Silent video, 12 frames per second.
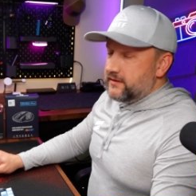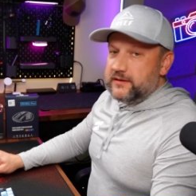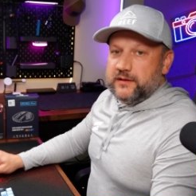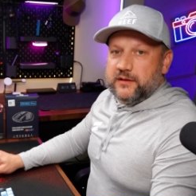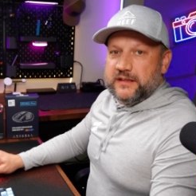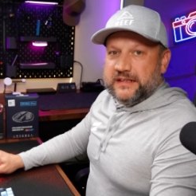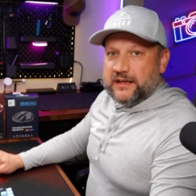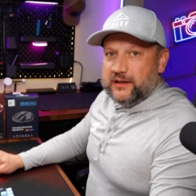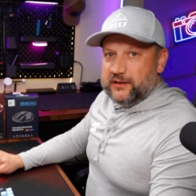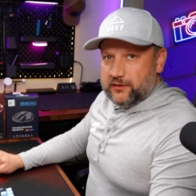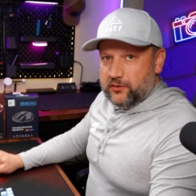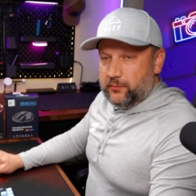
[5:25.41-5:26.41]
this
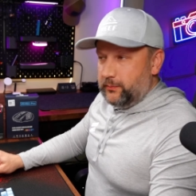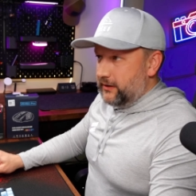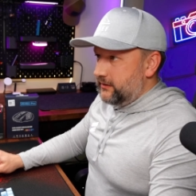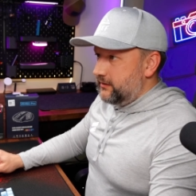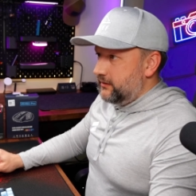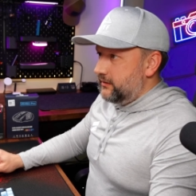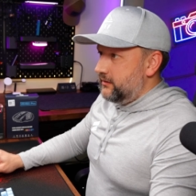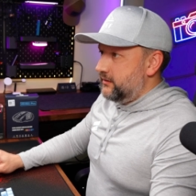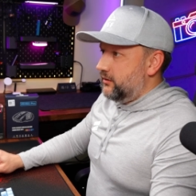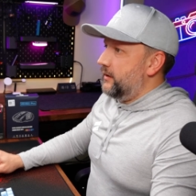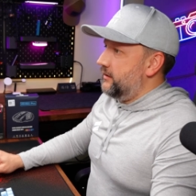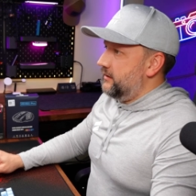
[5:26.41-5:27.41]
side numpad
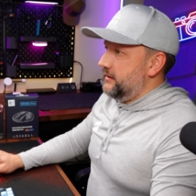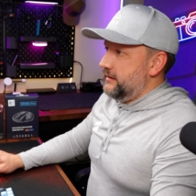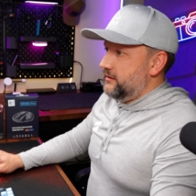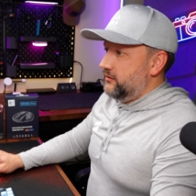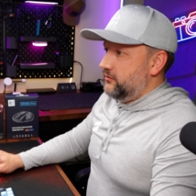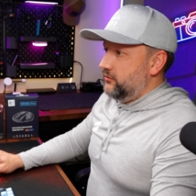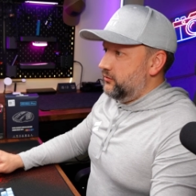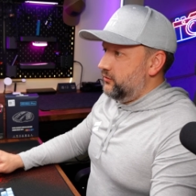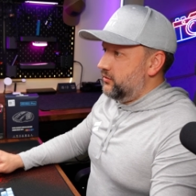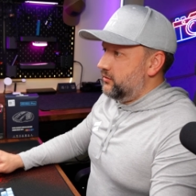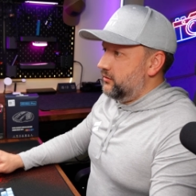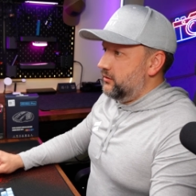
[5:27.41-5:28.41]
it's very easy to
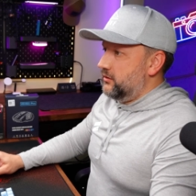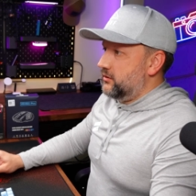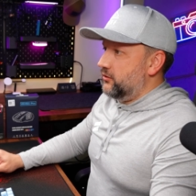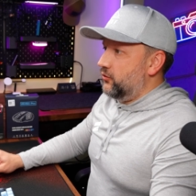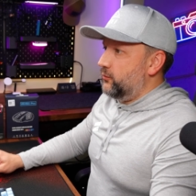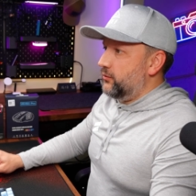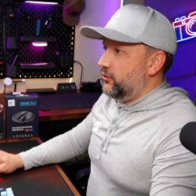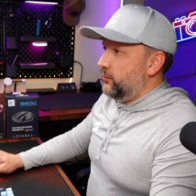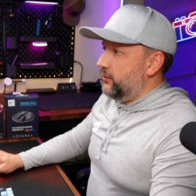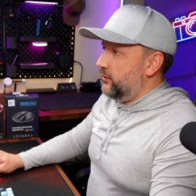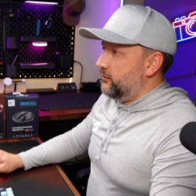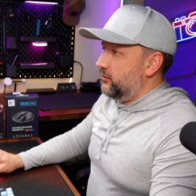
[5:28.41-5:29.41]
use, it's no
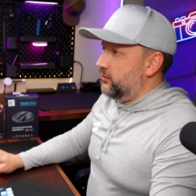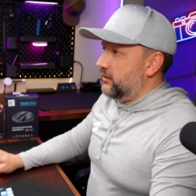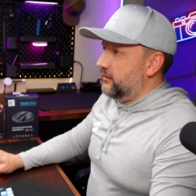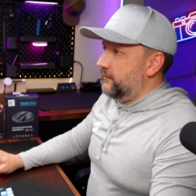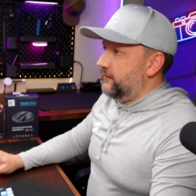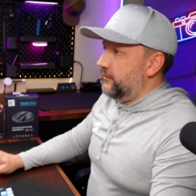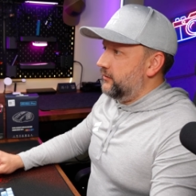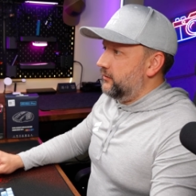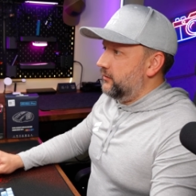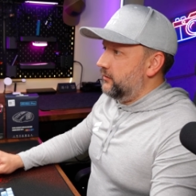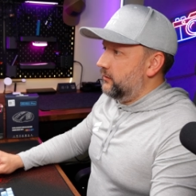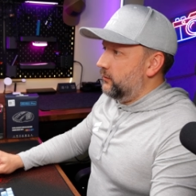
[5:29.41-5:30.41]
problem. You can
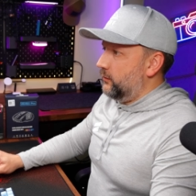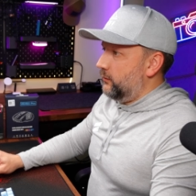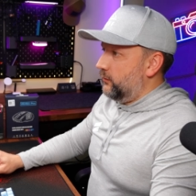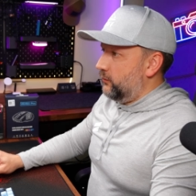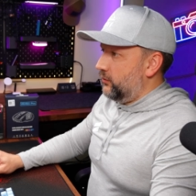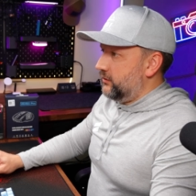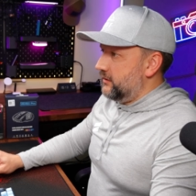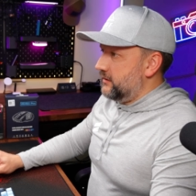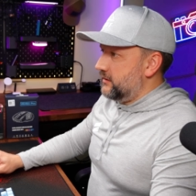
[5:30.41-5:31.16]
feel what